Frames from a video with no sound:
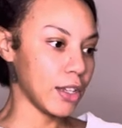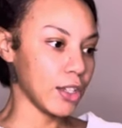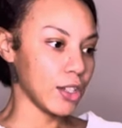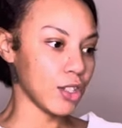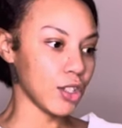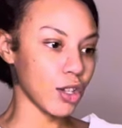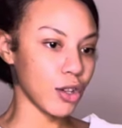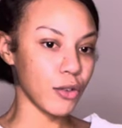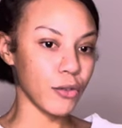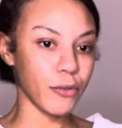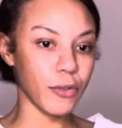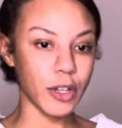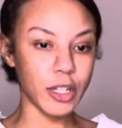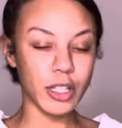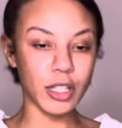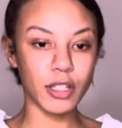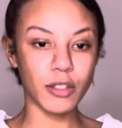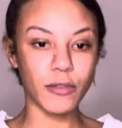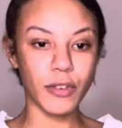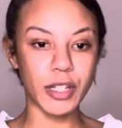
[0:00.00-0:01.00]
So first
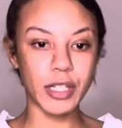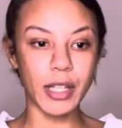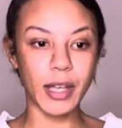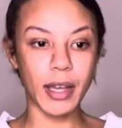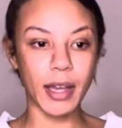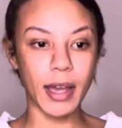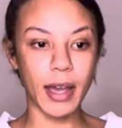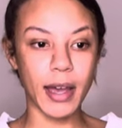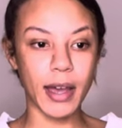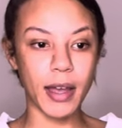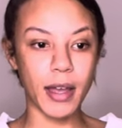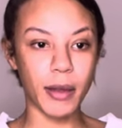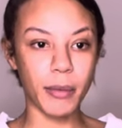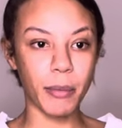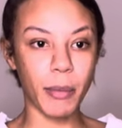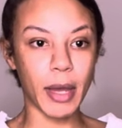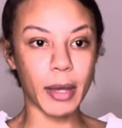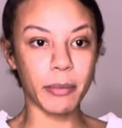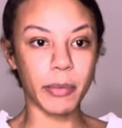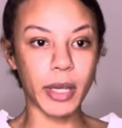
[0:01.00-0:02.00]
things first, I got
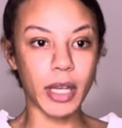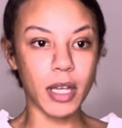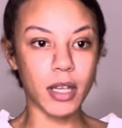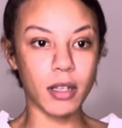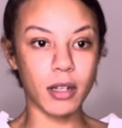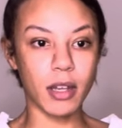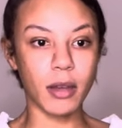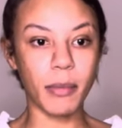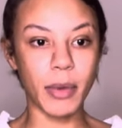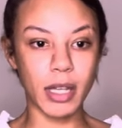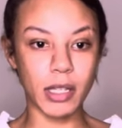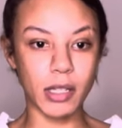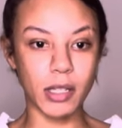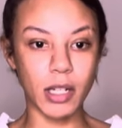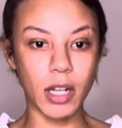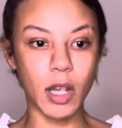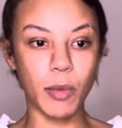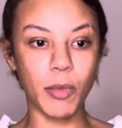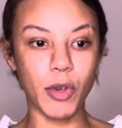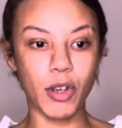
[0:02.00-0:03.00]
my bed and my
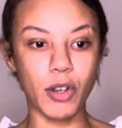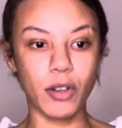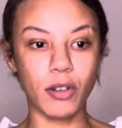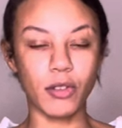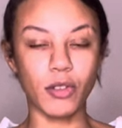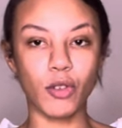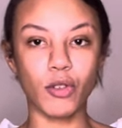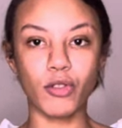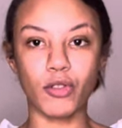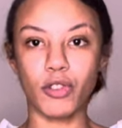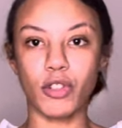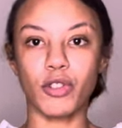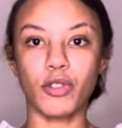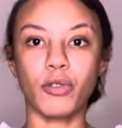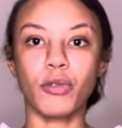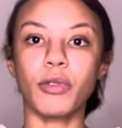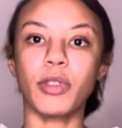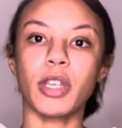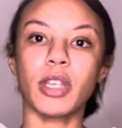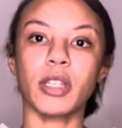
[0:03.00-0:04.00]
steamer. Those are the two
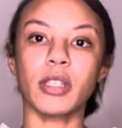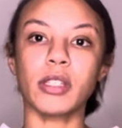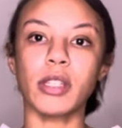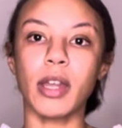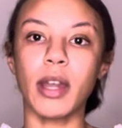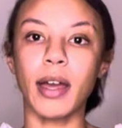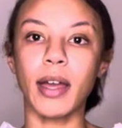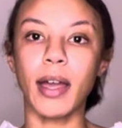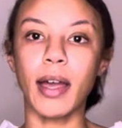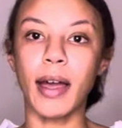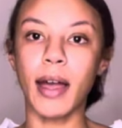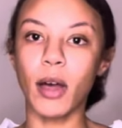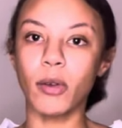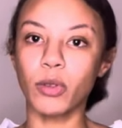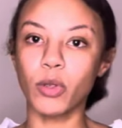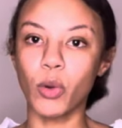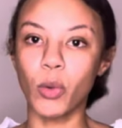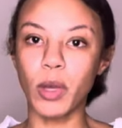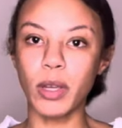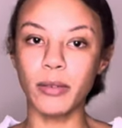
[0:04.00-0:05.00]
things that I got out
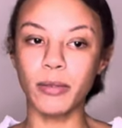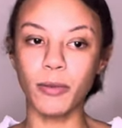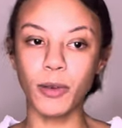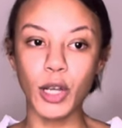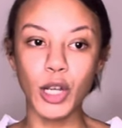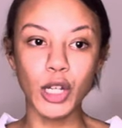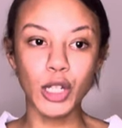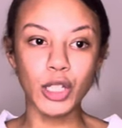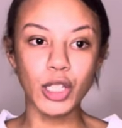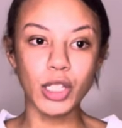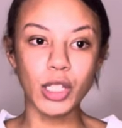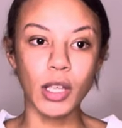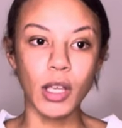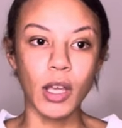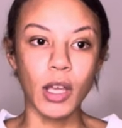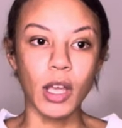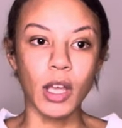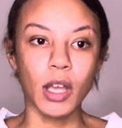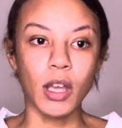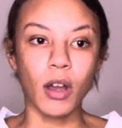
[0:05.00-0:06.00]
the way first.
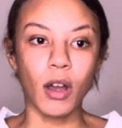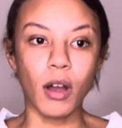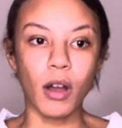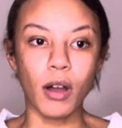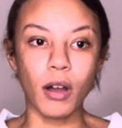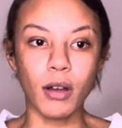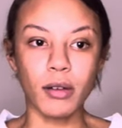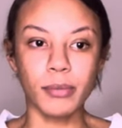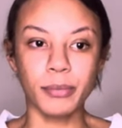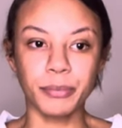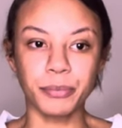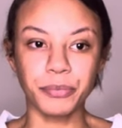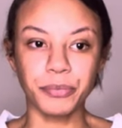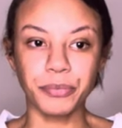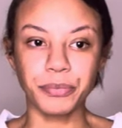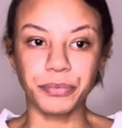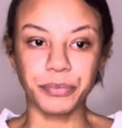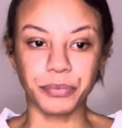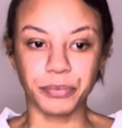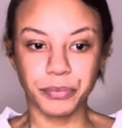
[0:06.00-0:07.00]
Um,
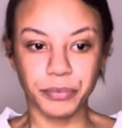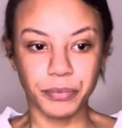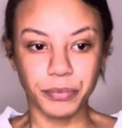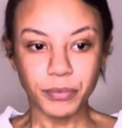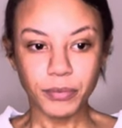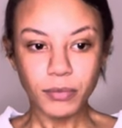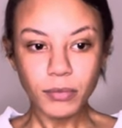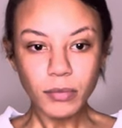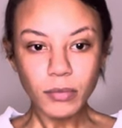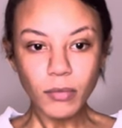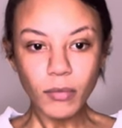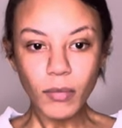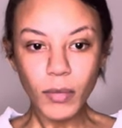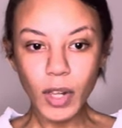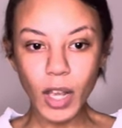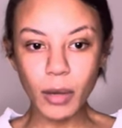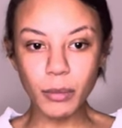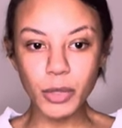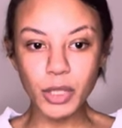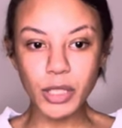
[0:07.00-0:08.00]

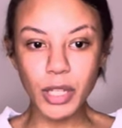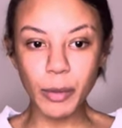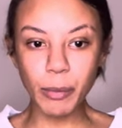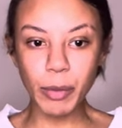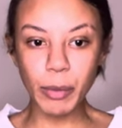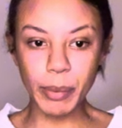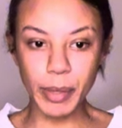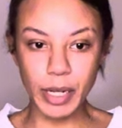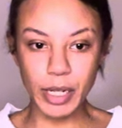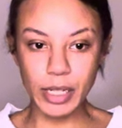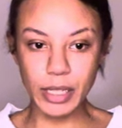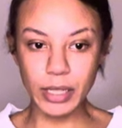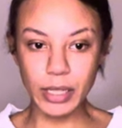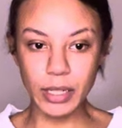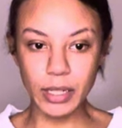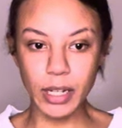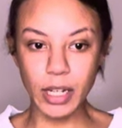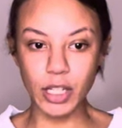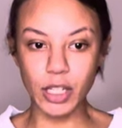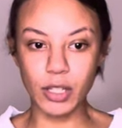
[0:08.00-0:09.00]
I'm the type of person
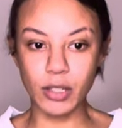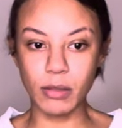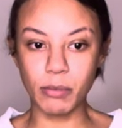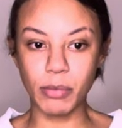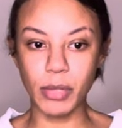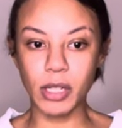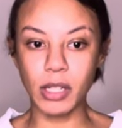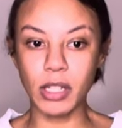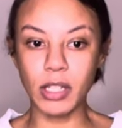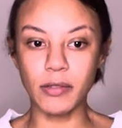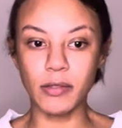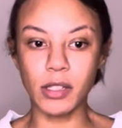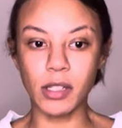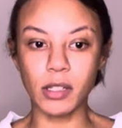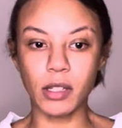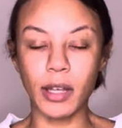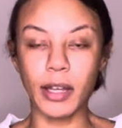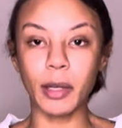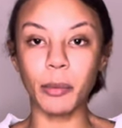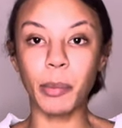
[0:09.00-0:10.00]
that just believes in,
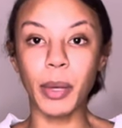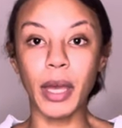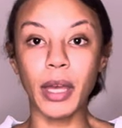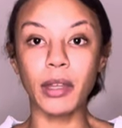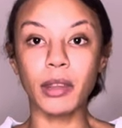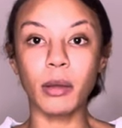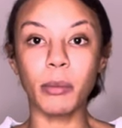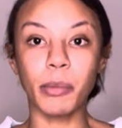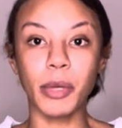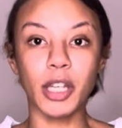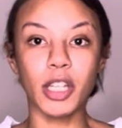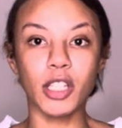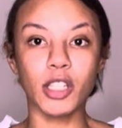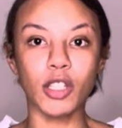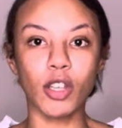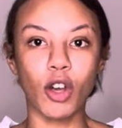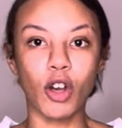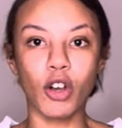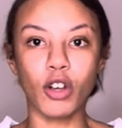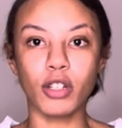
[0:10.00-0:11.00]
like, pay the biggest
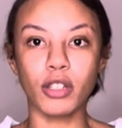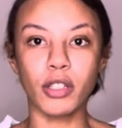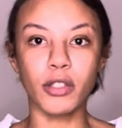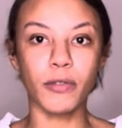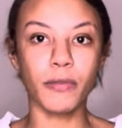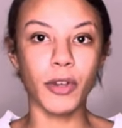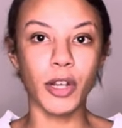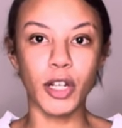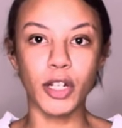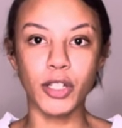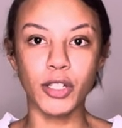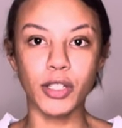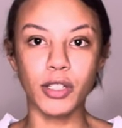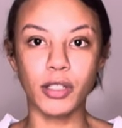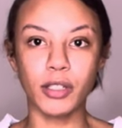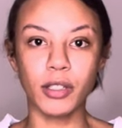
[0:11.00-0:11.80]
cost first.